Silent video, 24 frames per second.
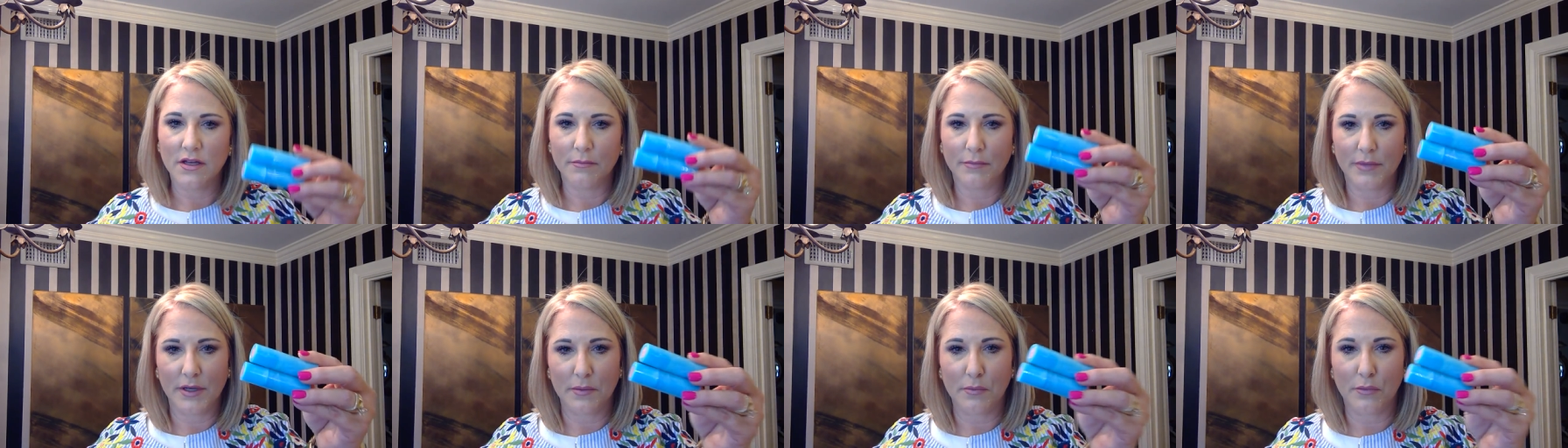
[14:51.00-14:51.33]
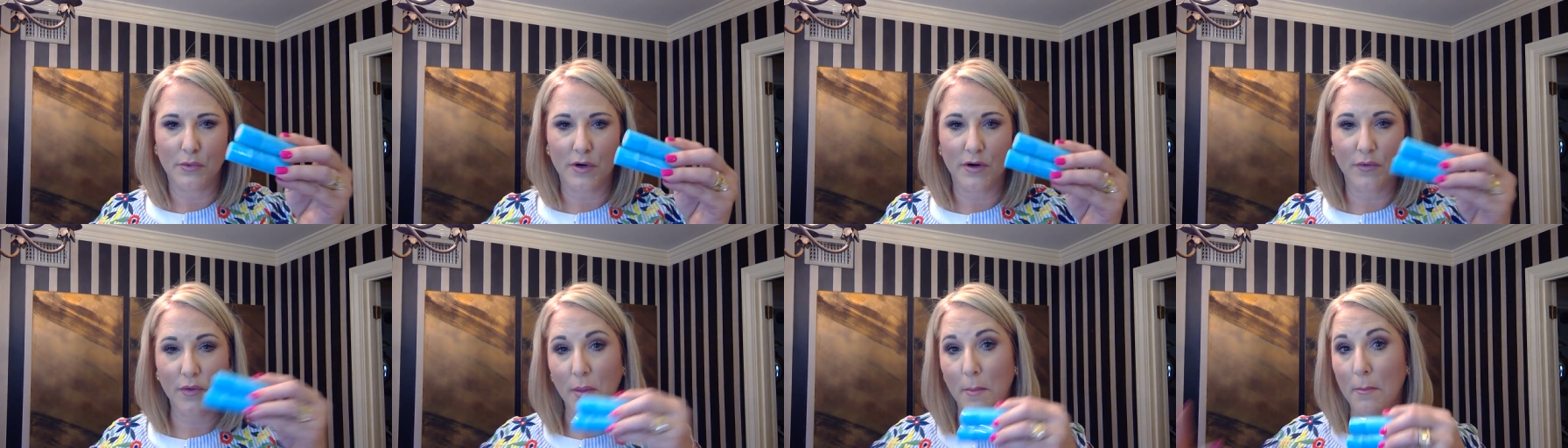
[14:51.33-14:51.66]
but
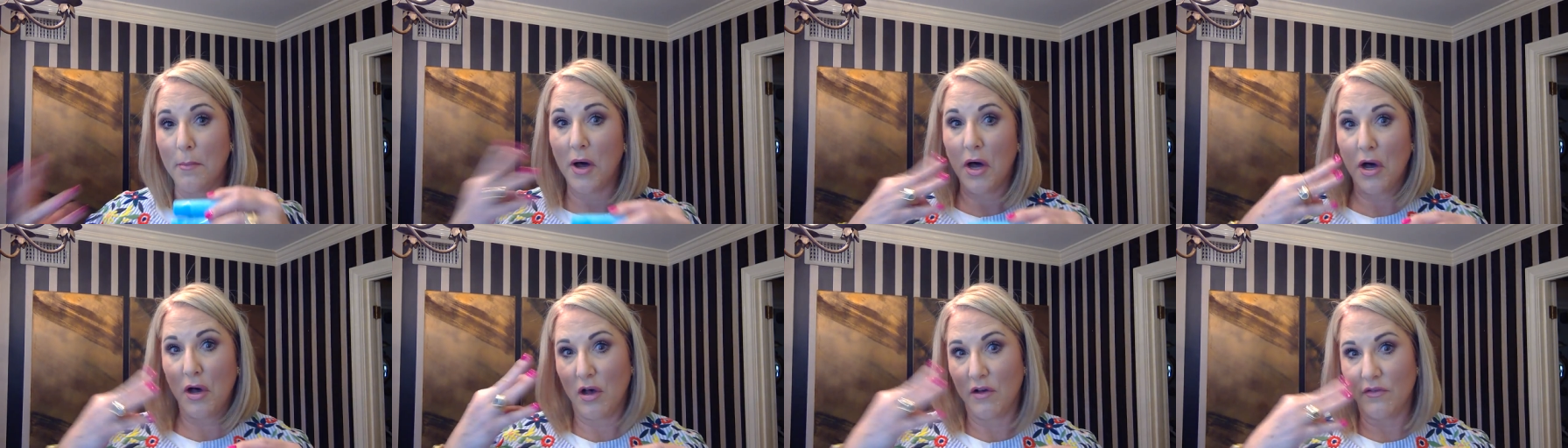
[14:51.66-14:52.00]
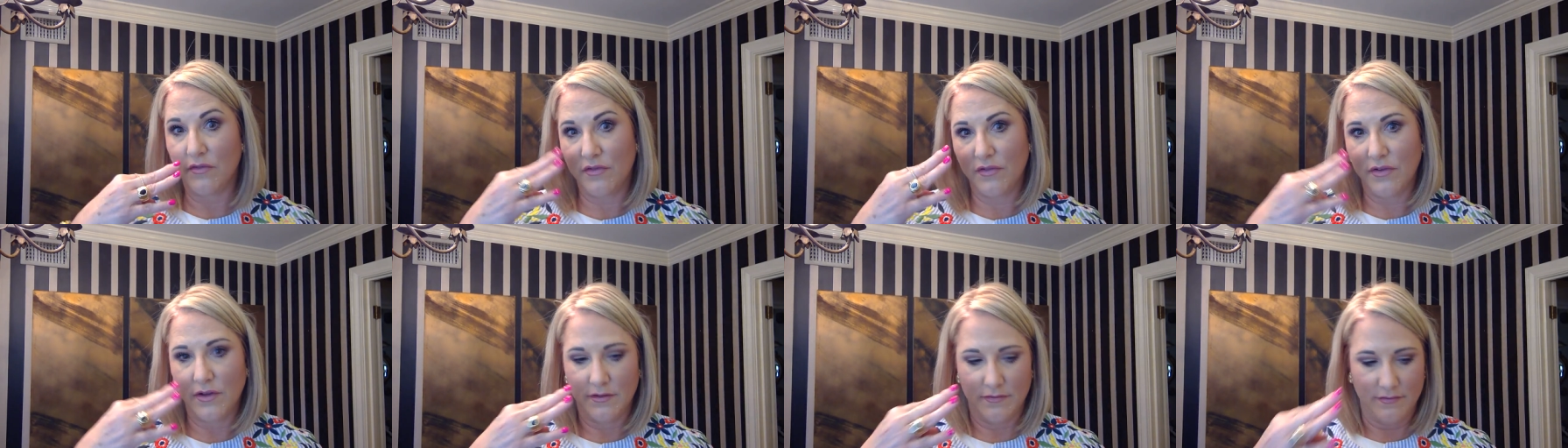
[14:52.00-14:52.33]
more of the
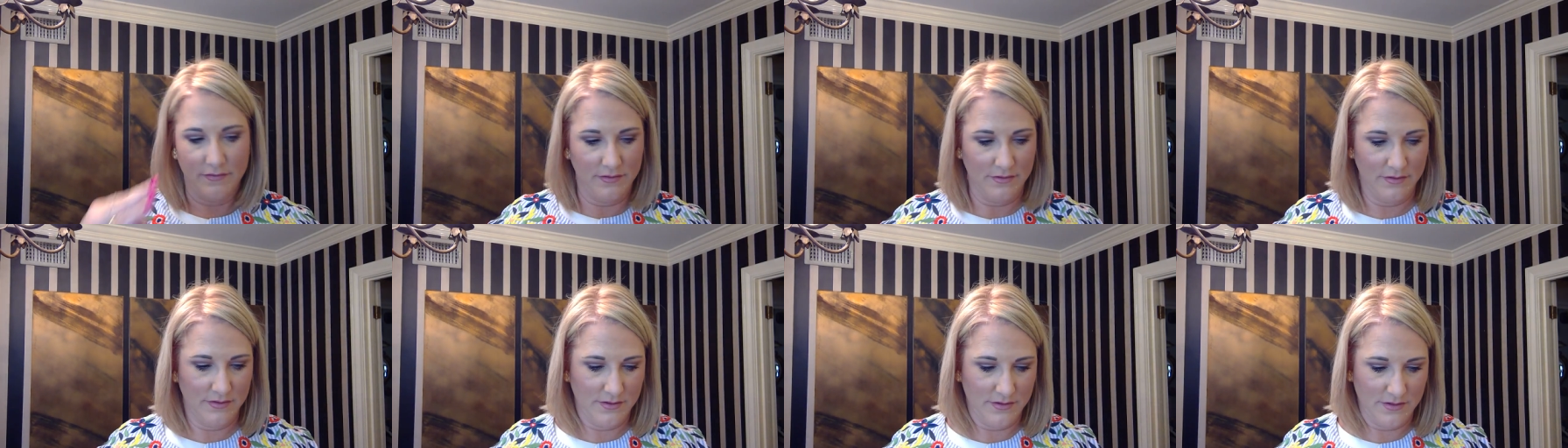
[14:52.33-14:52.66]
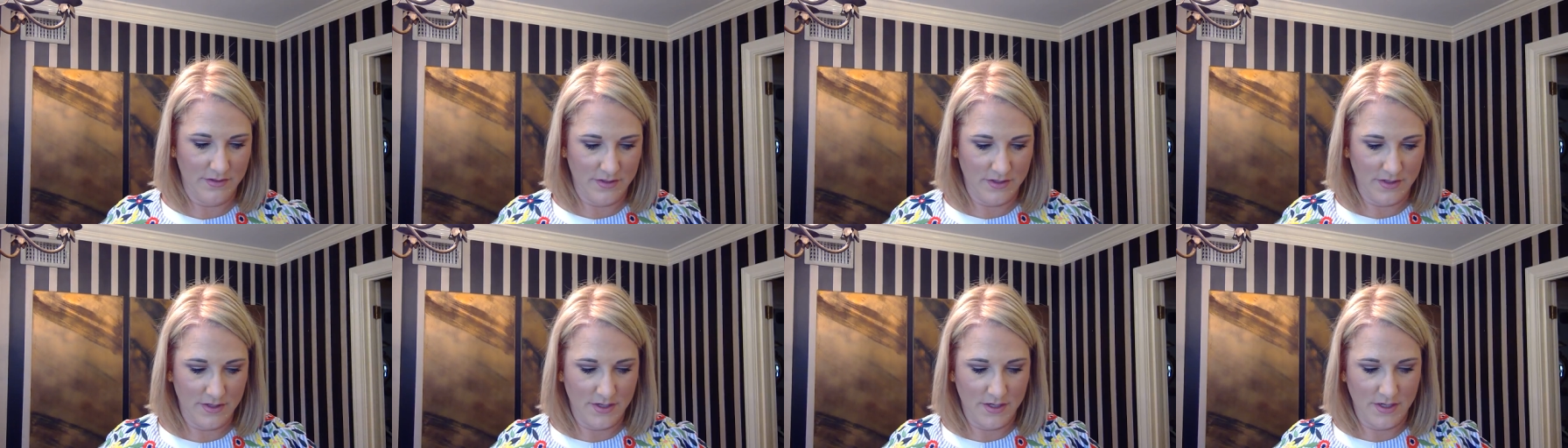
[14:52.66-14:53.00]
mauve.
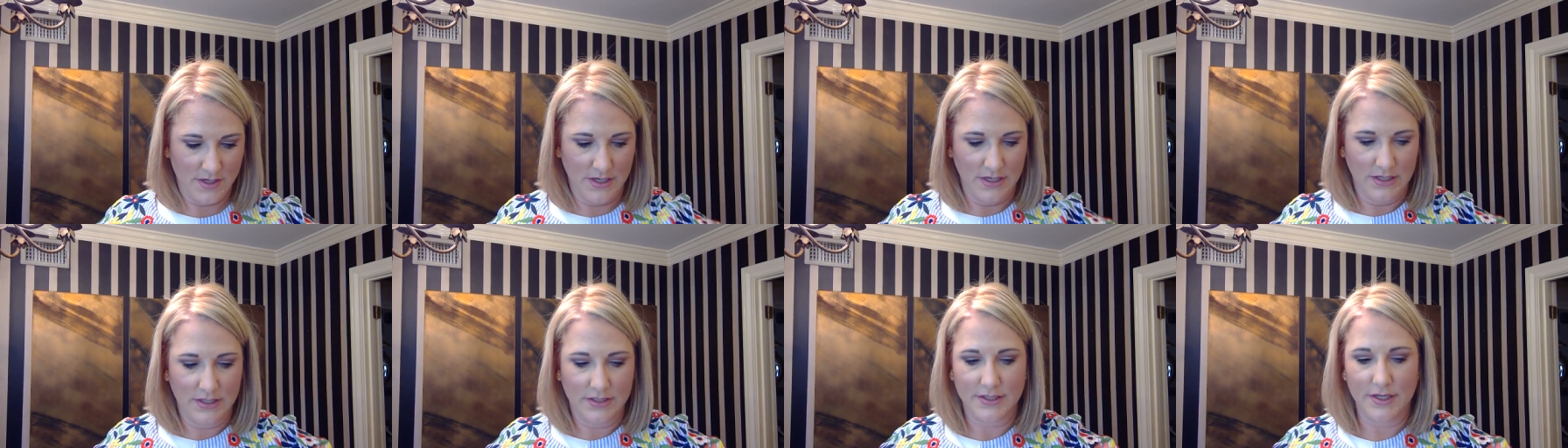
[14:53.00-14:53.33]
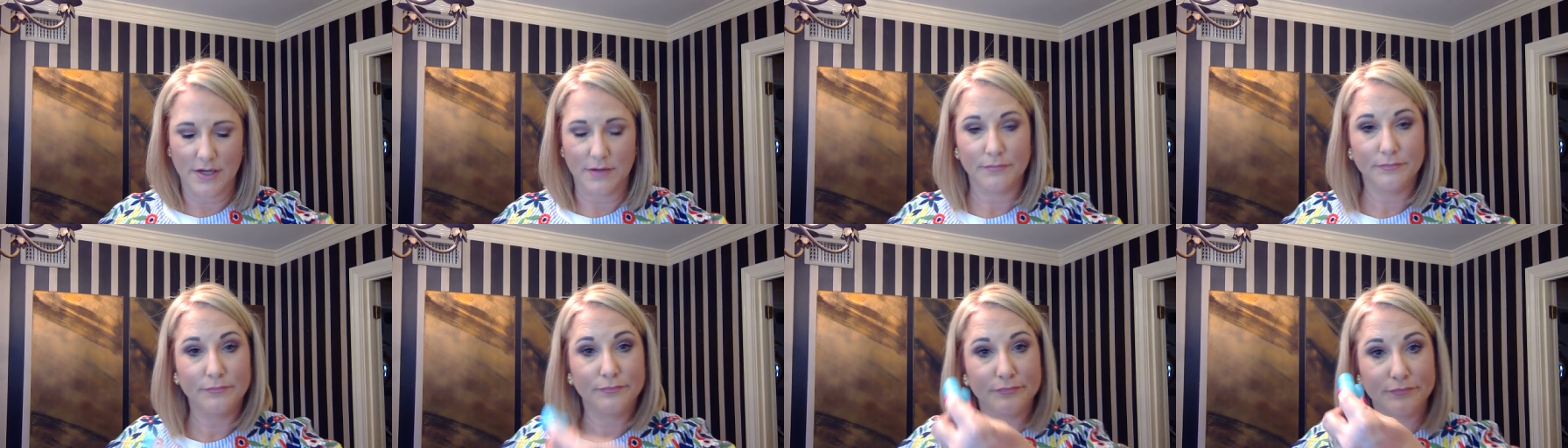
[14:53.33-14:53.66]

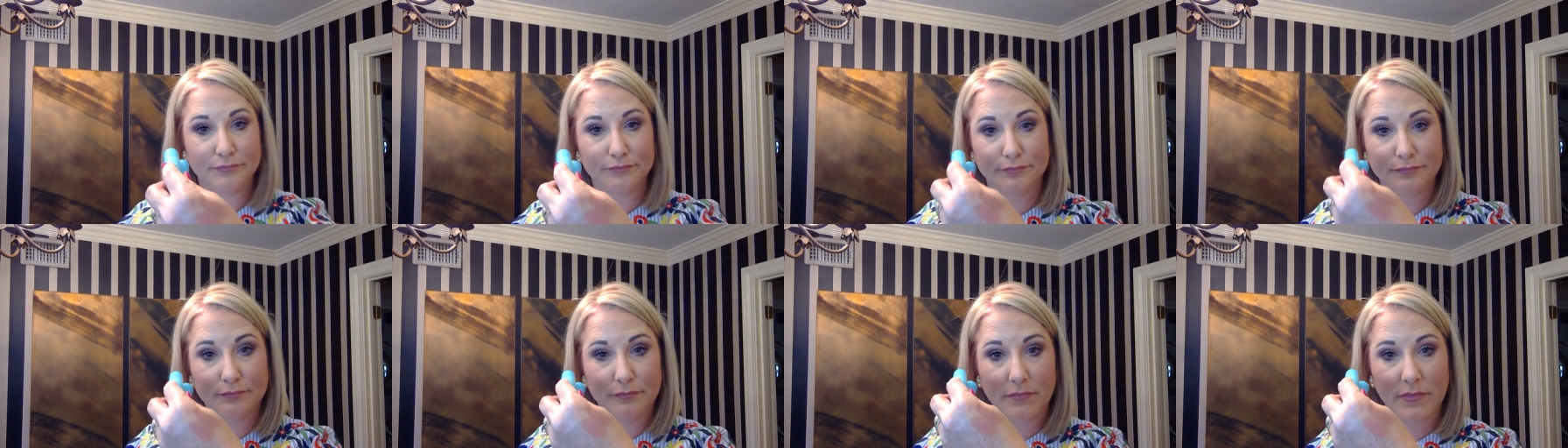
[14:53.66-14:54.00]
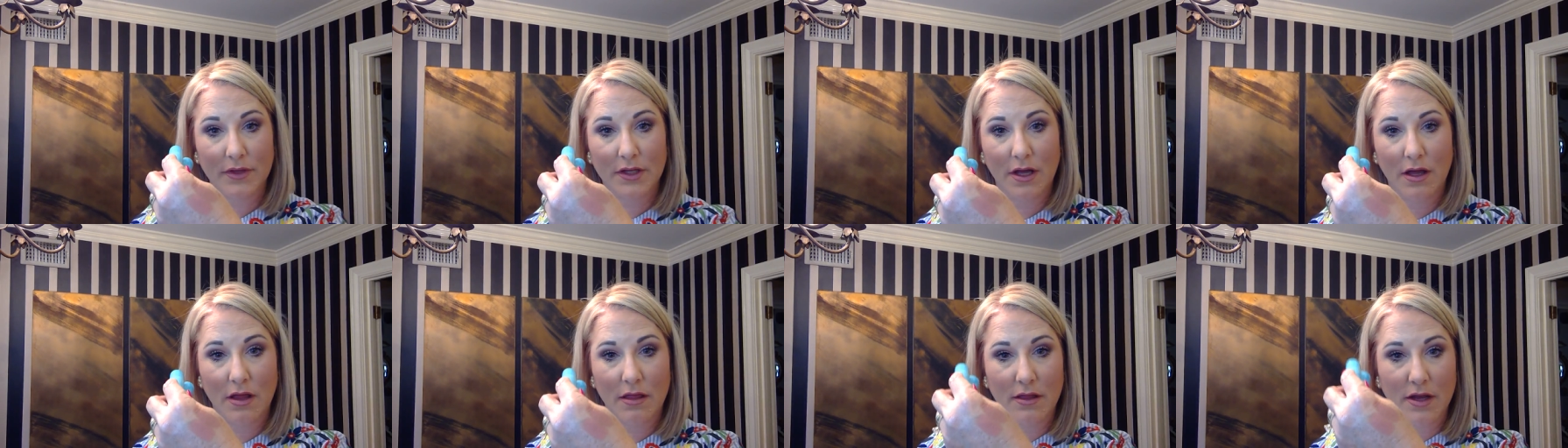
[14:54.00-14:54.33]
So
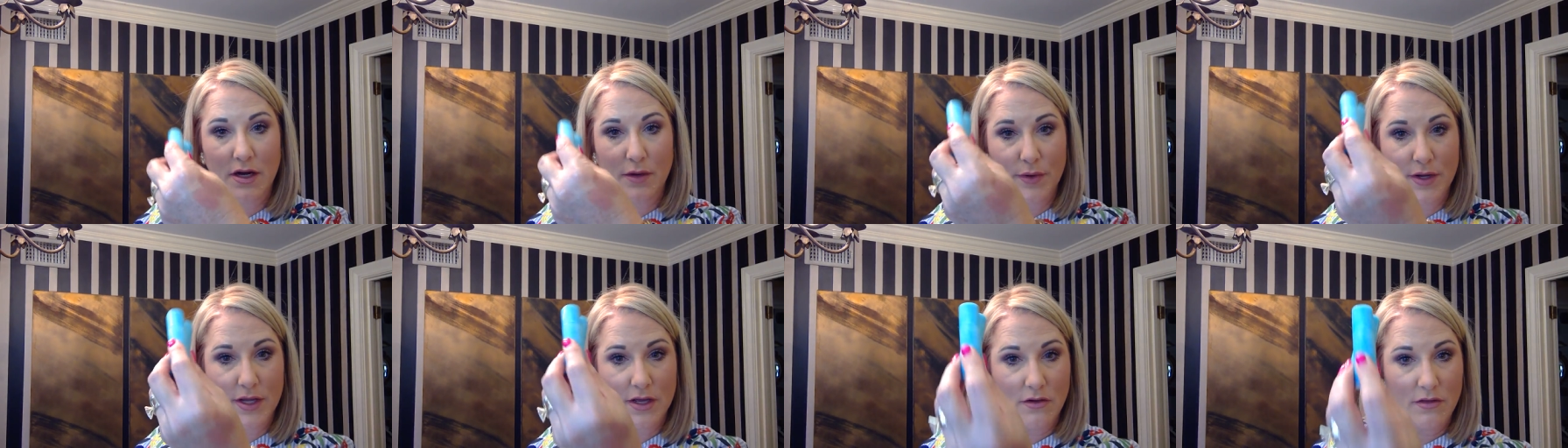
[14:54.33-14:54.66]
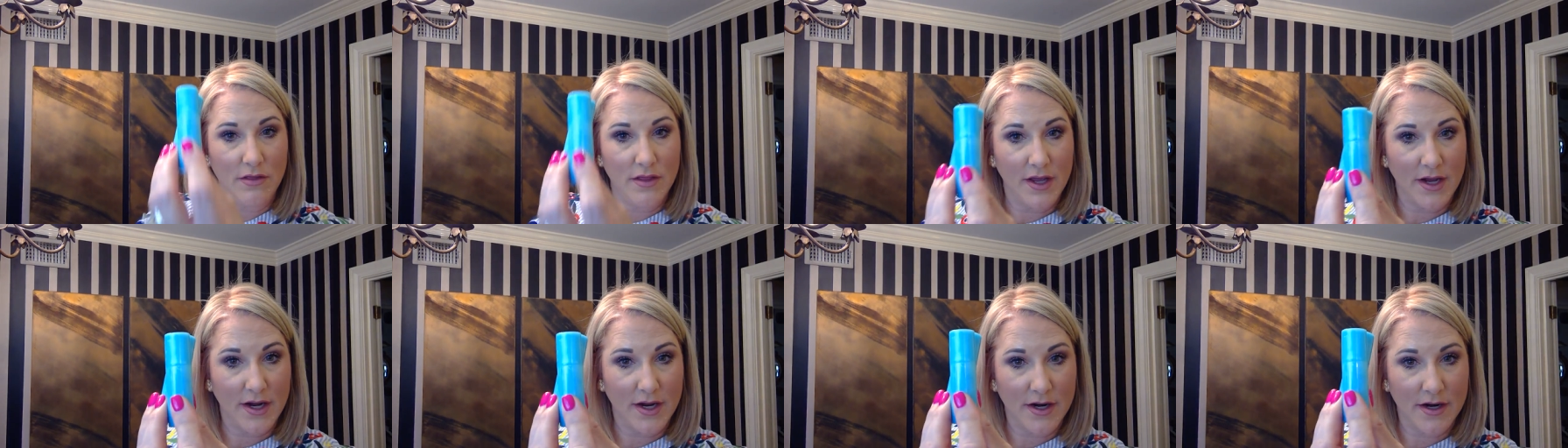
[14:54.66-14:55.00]
there we go
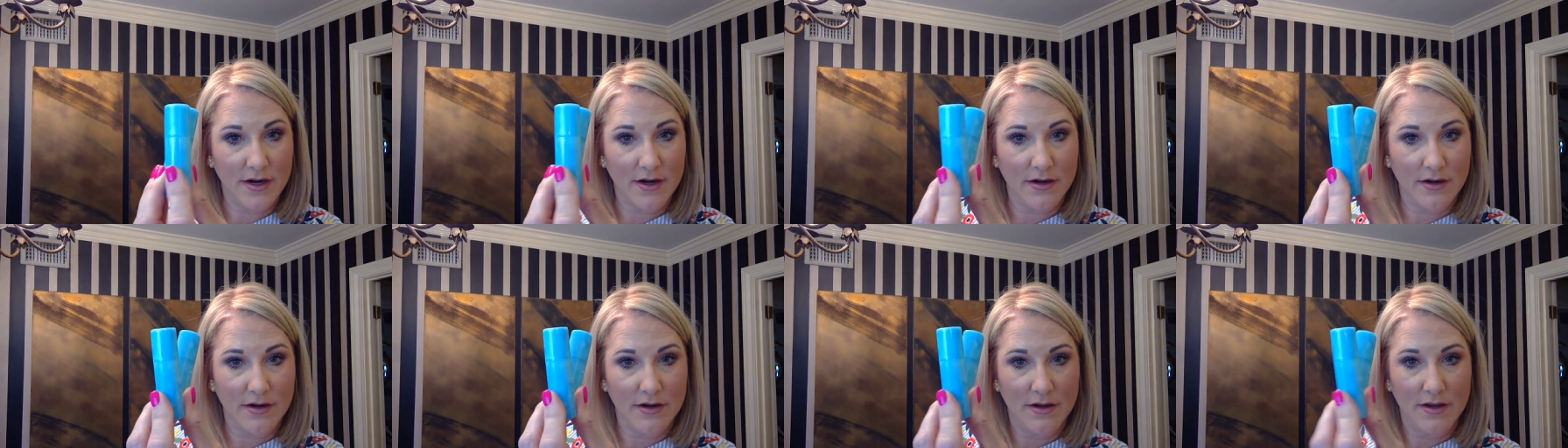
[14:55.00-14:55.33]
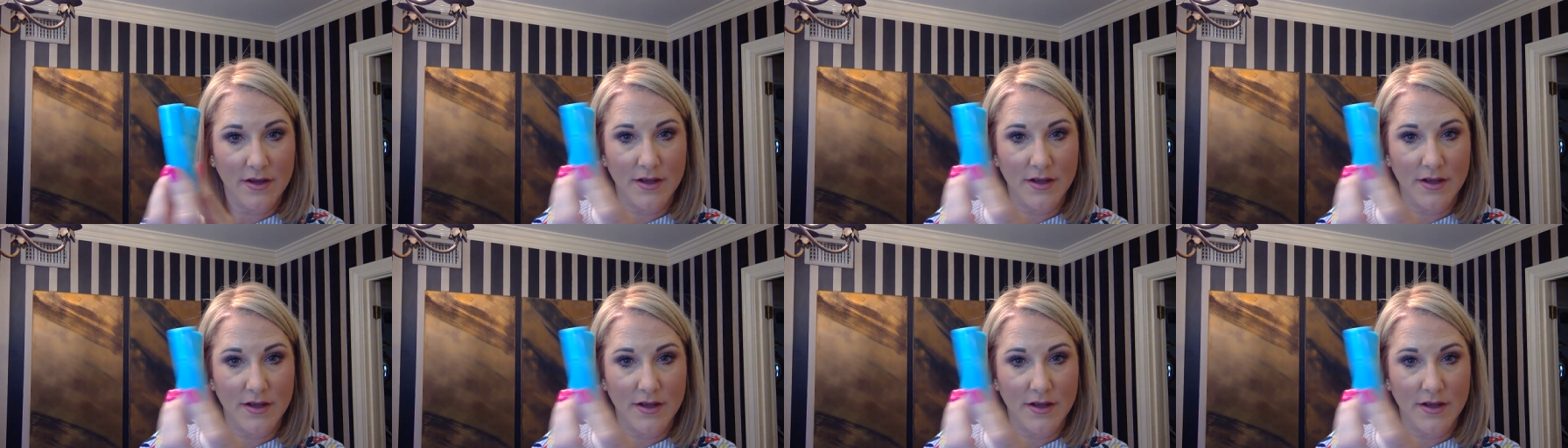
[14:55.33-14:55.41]
there.